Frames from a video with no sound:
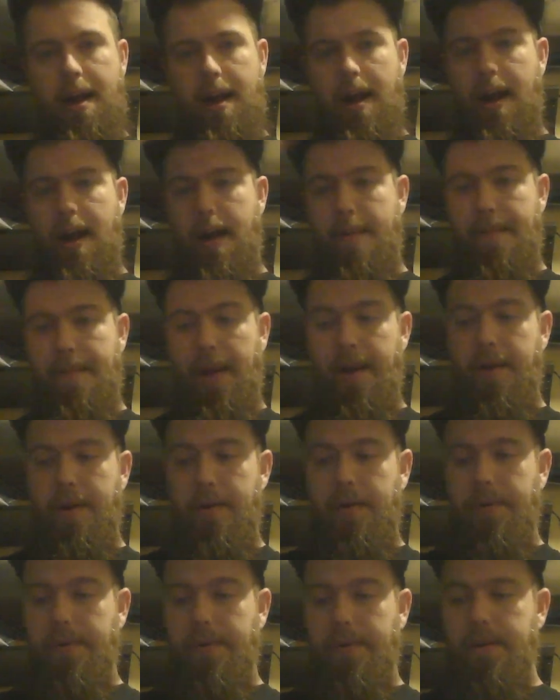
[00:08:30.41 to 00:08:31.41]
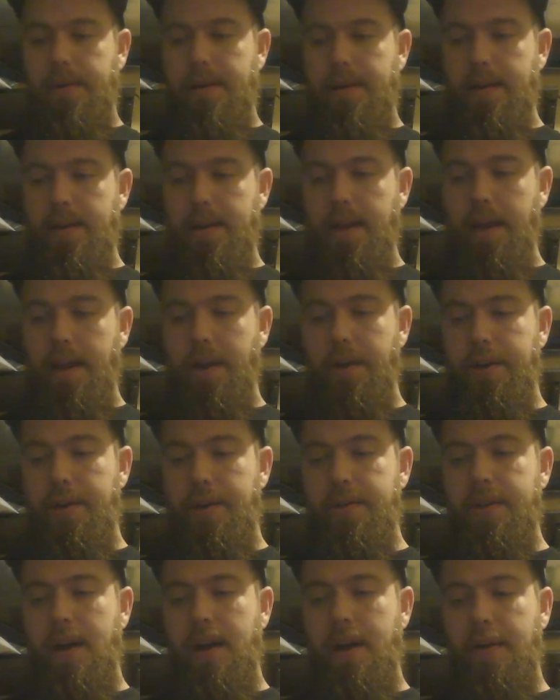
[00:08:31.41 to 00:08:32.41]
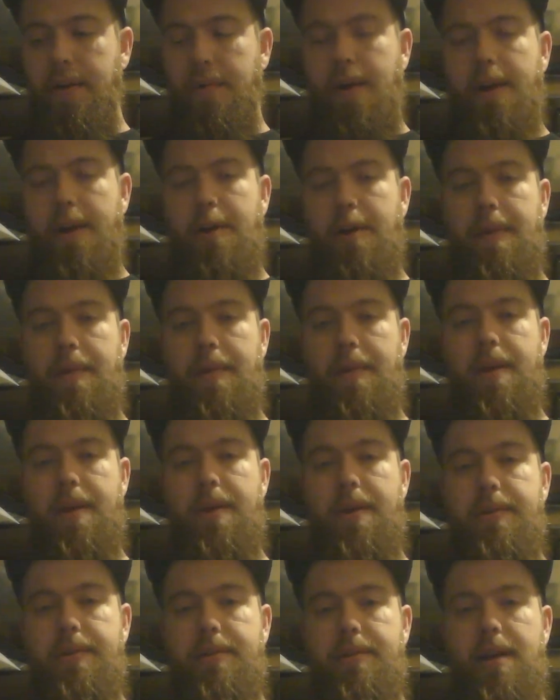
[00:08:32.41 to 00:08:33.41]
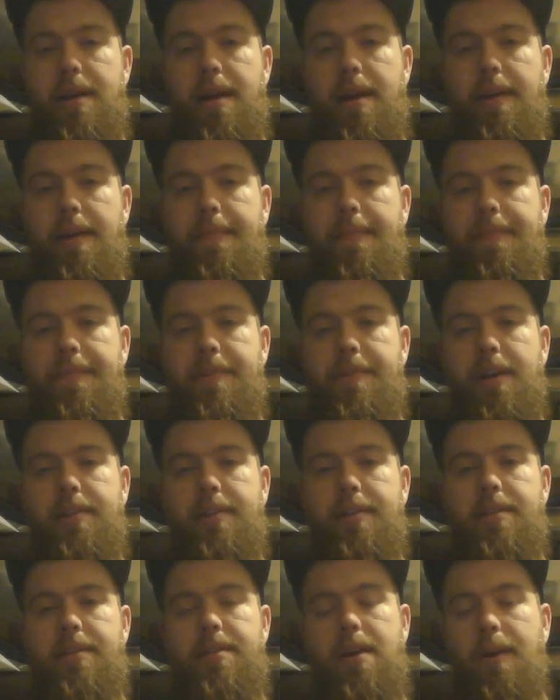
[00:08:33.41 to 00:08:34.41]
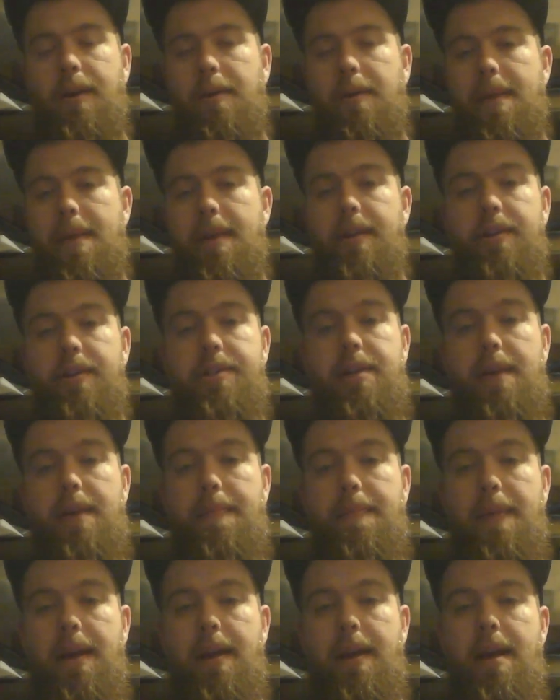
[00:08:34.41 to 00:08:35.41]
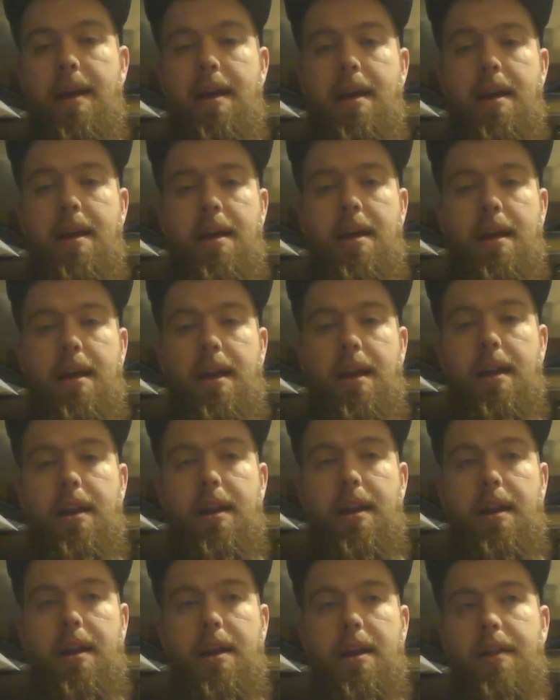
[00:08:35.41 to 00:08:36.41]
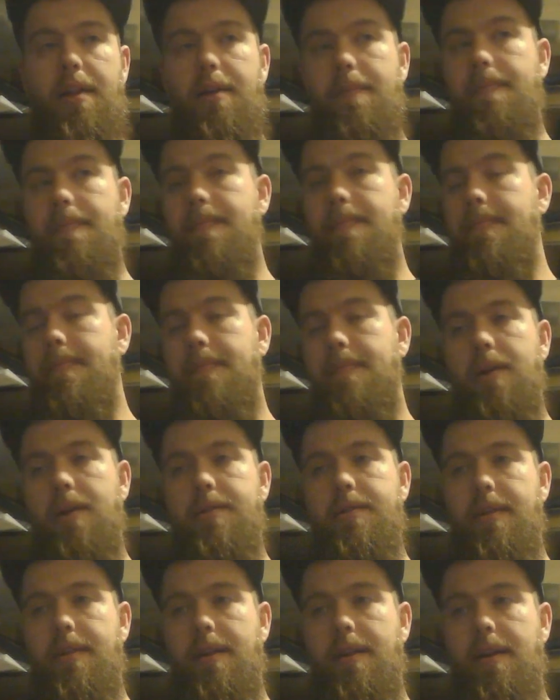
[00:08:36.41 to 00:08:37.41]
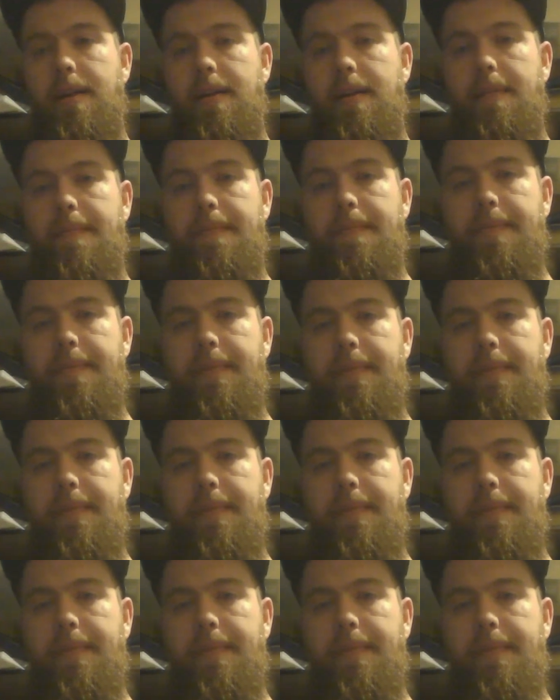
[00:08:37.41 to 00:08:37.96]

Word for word: Um, I know here in Utah and Wyoming we use uh, chunks of sucker meat or chub meat, and other parts of the